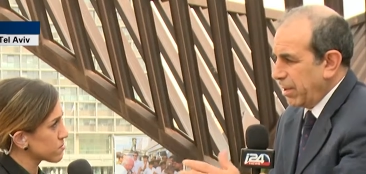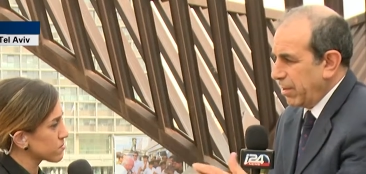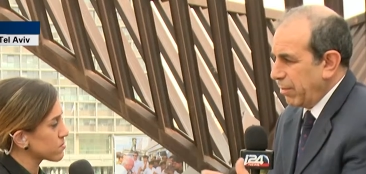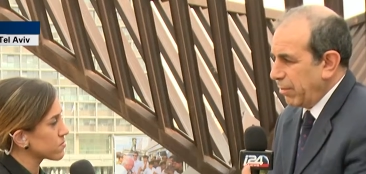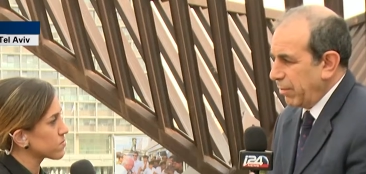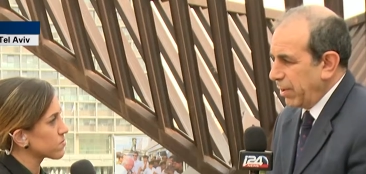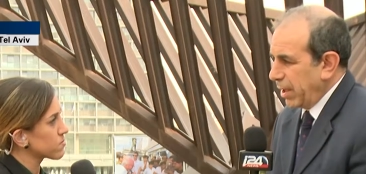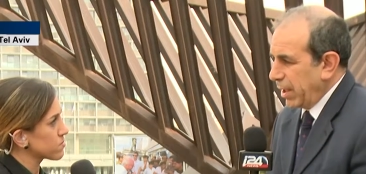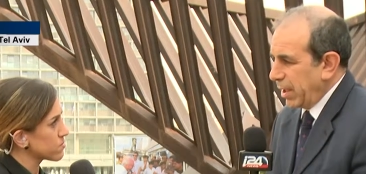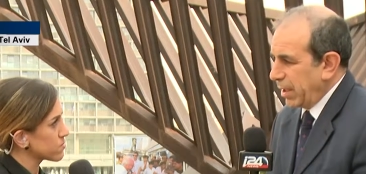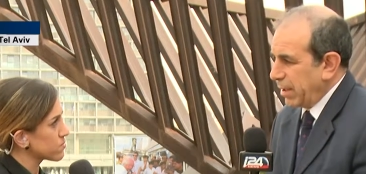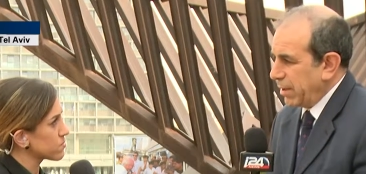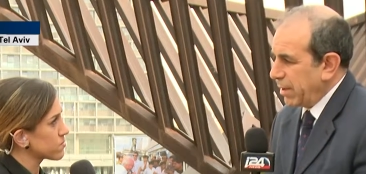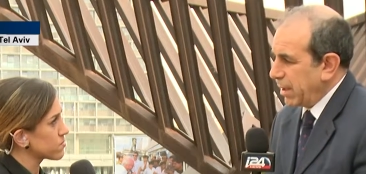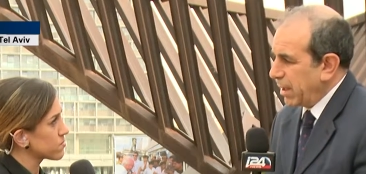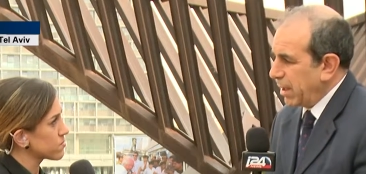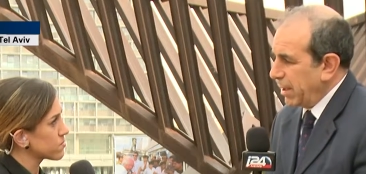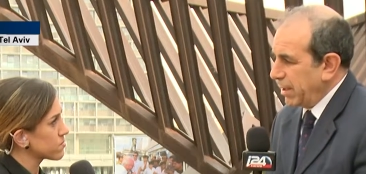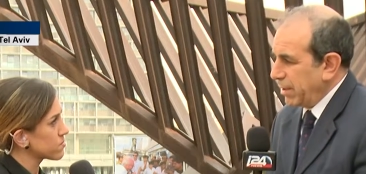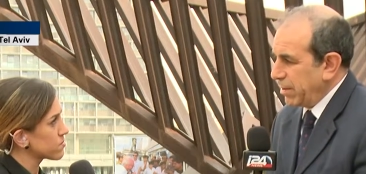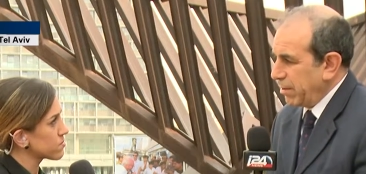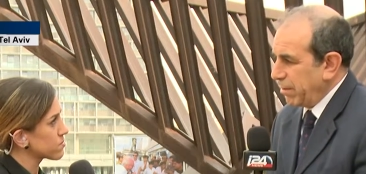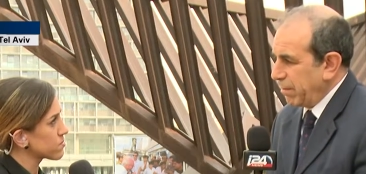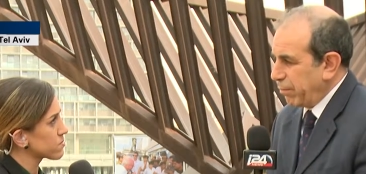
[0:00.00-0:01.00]
Speaker 1: we had the
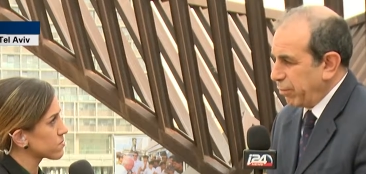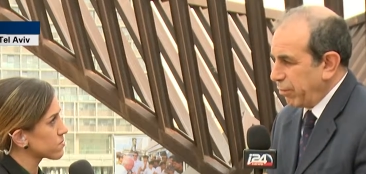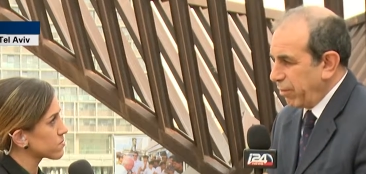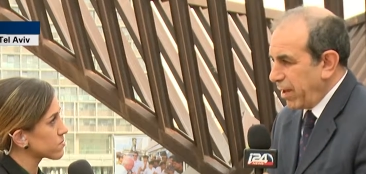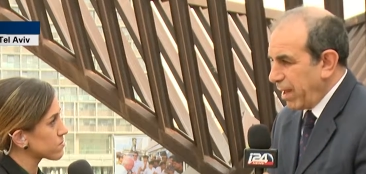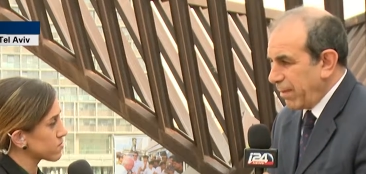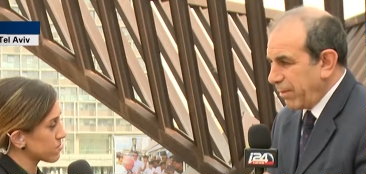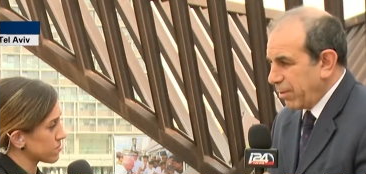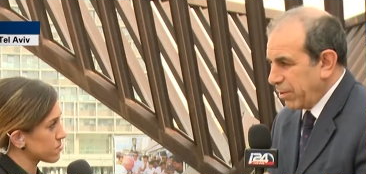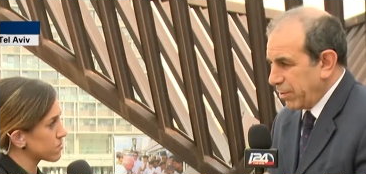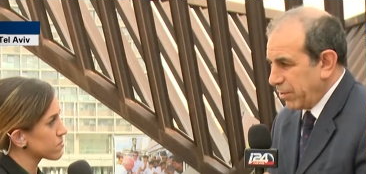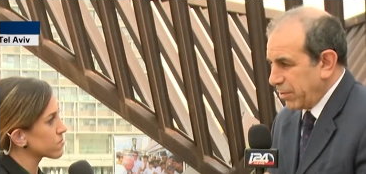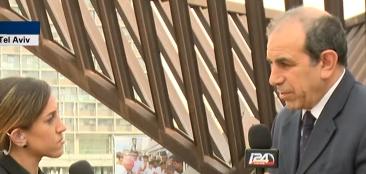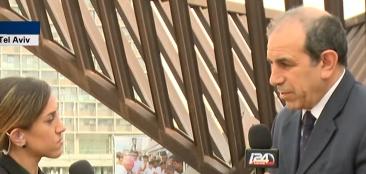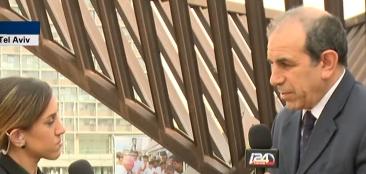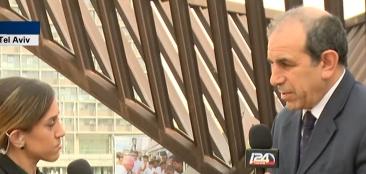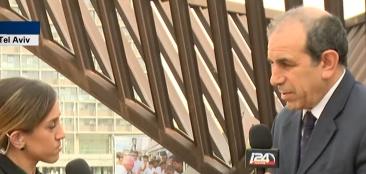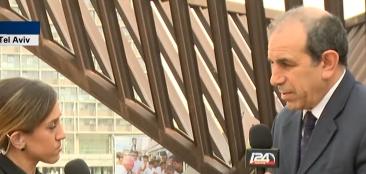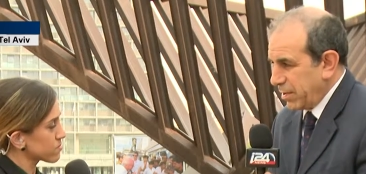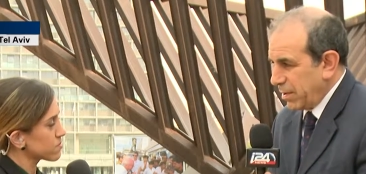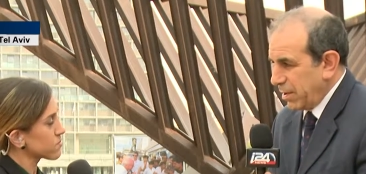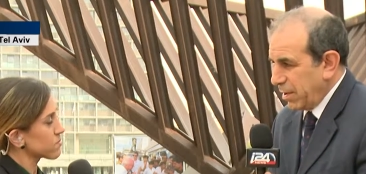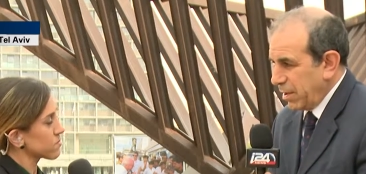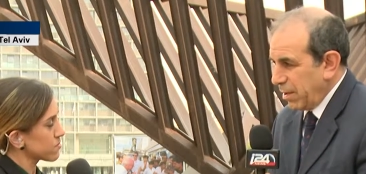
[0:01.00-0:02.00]
Clinton parameters,
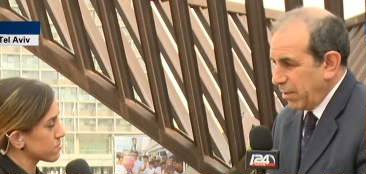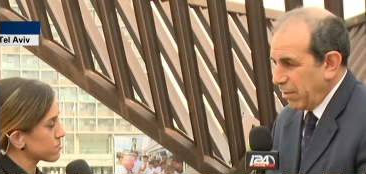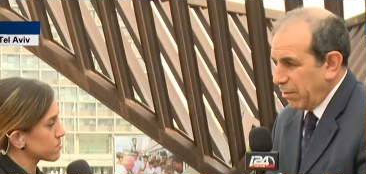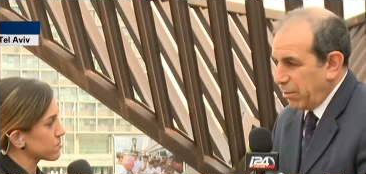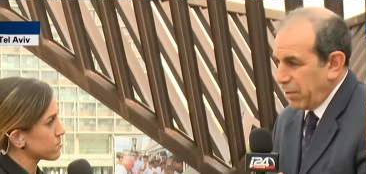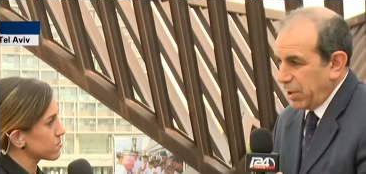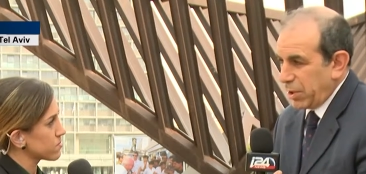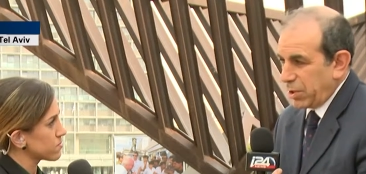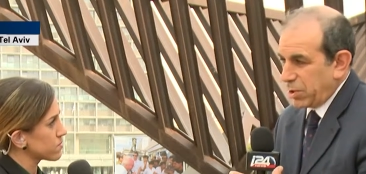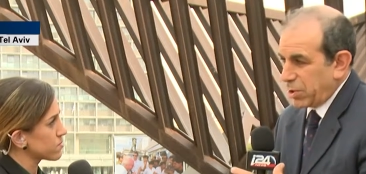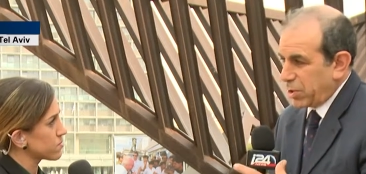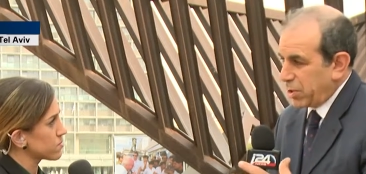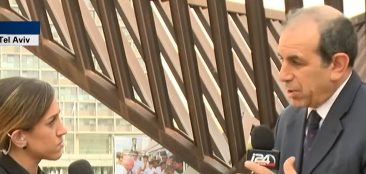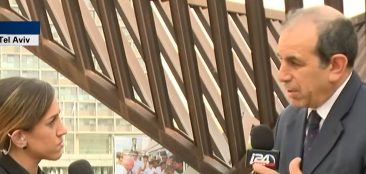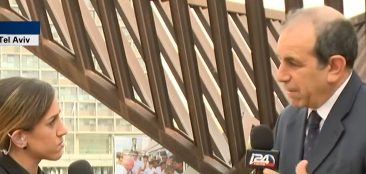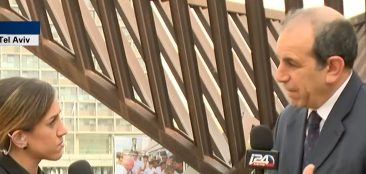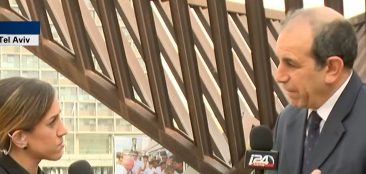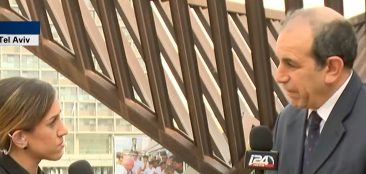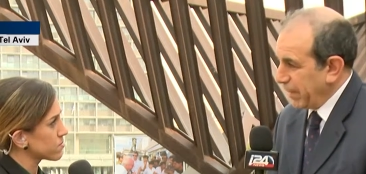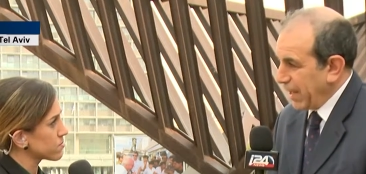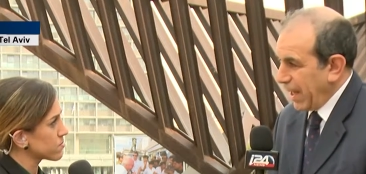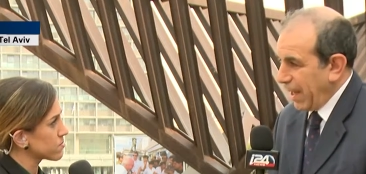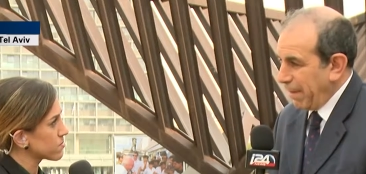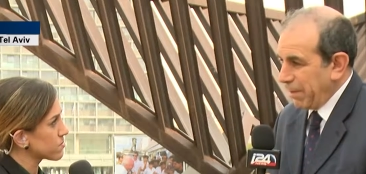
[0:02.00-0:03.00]
which
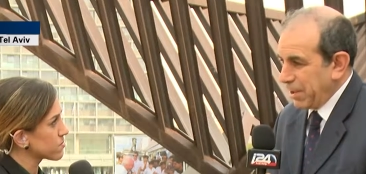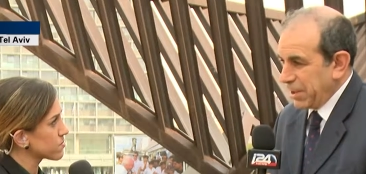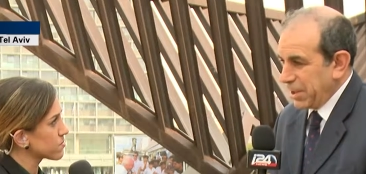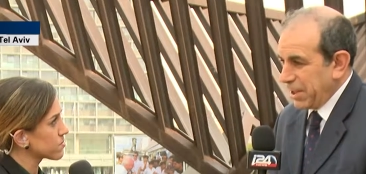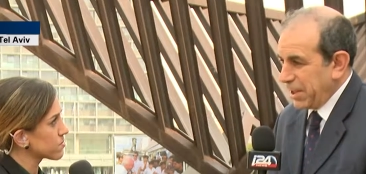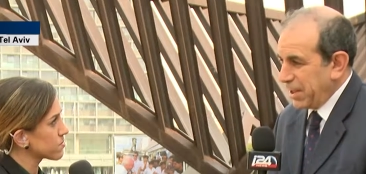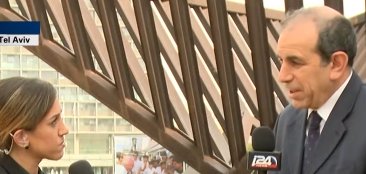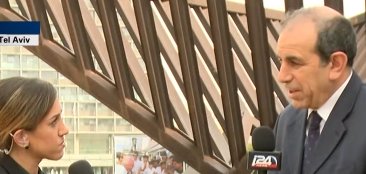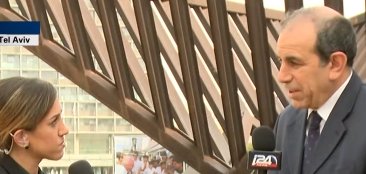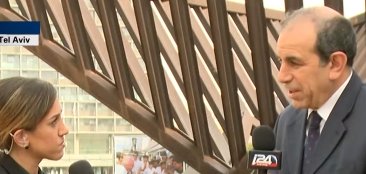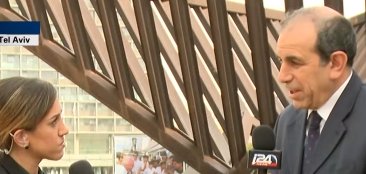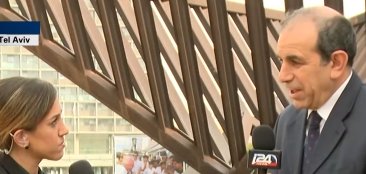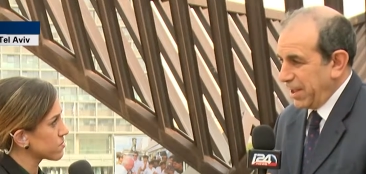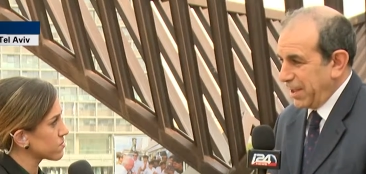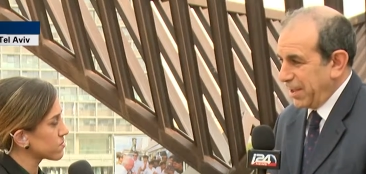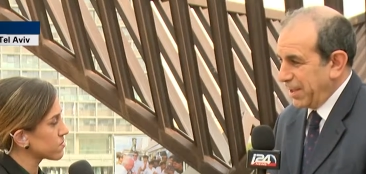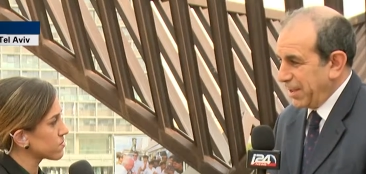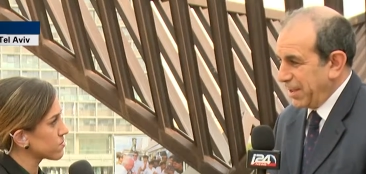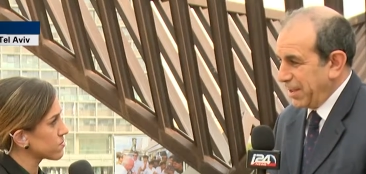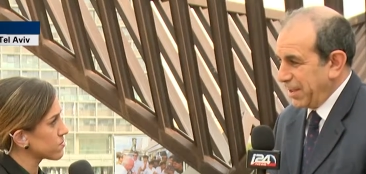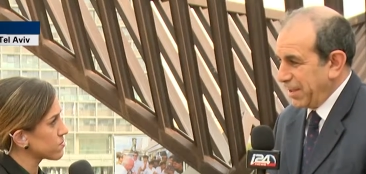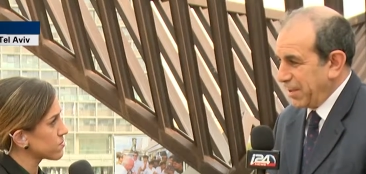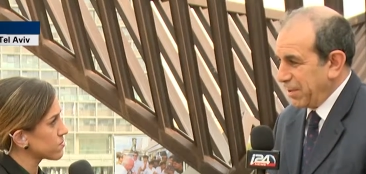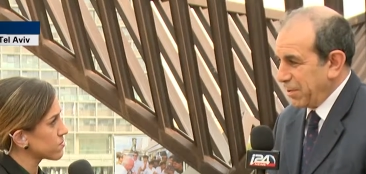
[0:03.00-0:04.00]
up until
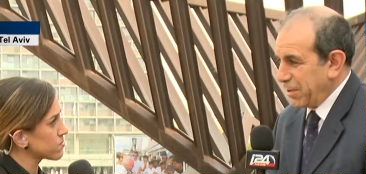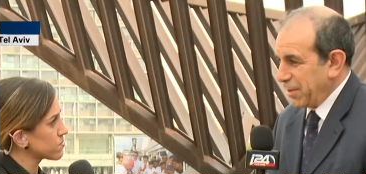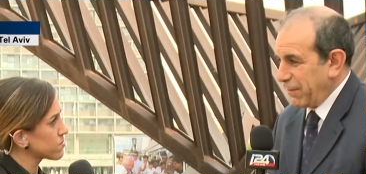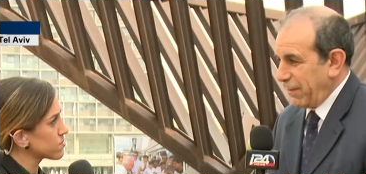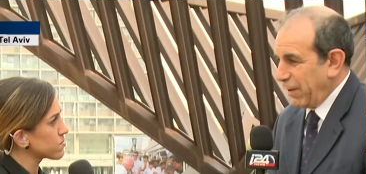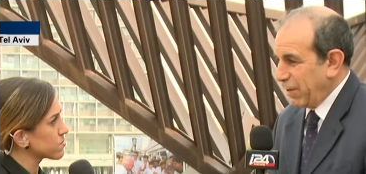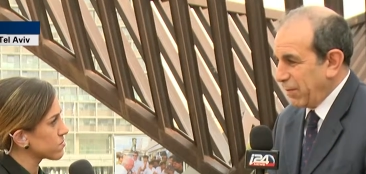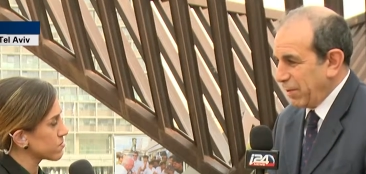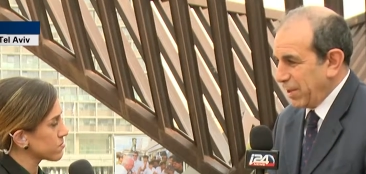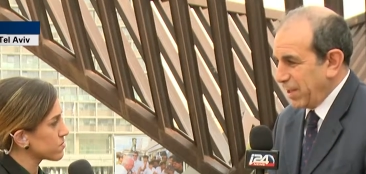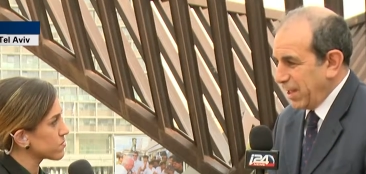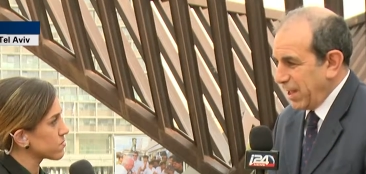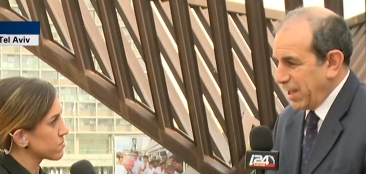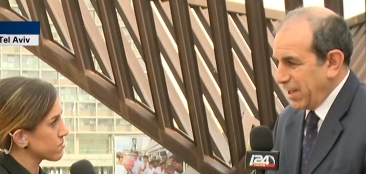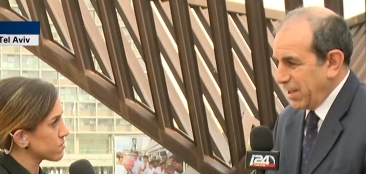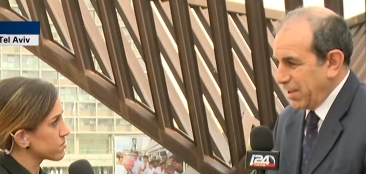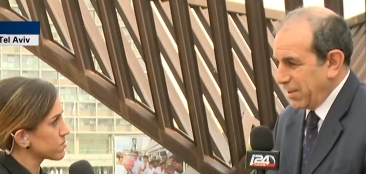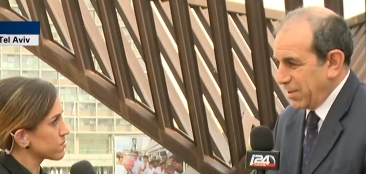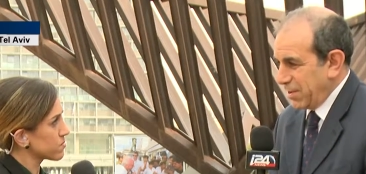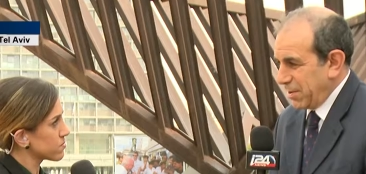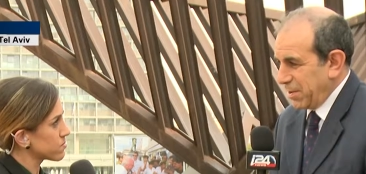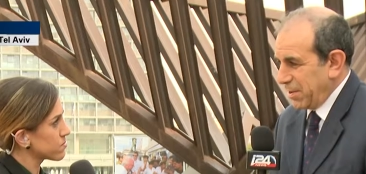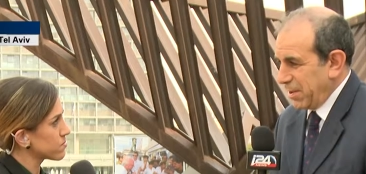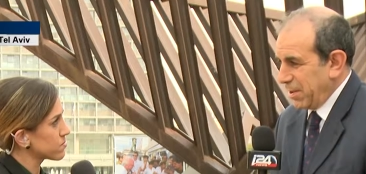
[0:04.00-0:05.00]
uh, those very
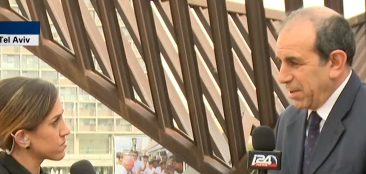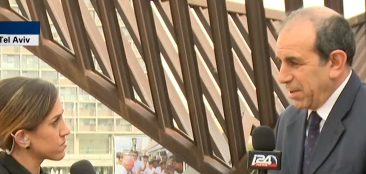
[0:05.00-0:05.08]
days